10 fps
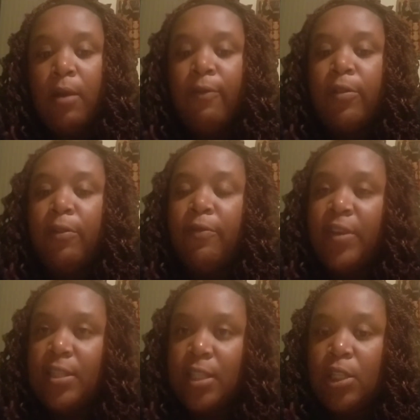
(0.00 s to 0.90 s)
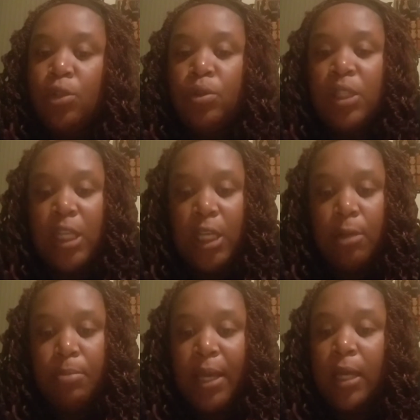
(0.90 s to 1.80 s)
for the visa you'll
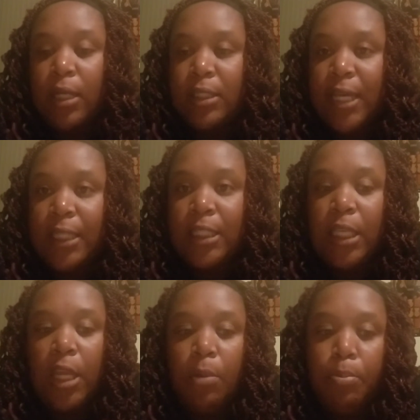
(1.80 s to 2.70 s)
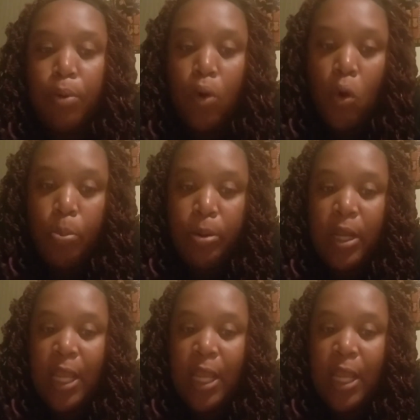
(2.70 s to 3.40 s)
need by contacting the appropriate